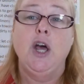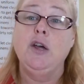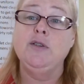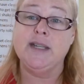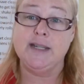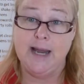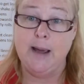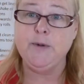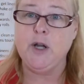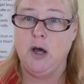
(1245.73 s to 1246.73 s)
who
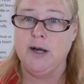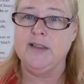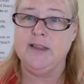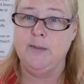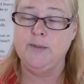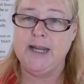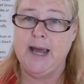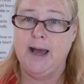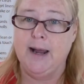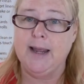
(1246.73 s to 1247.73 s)
stepped on a
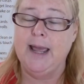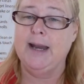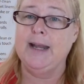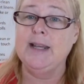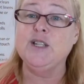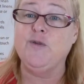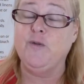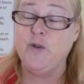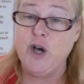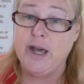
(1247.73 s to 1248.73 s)
thumbtack and his
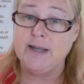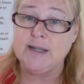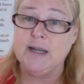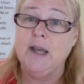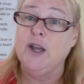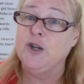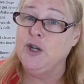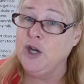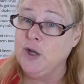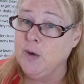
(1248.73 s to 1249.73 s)
foot
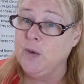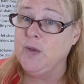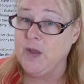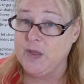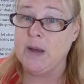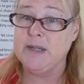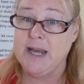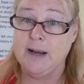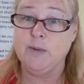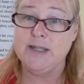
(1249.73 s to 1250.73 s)
knew the
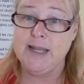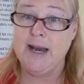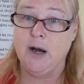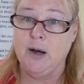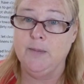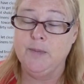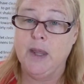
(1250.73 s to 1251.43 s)
thumbtack was there.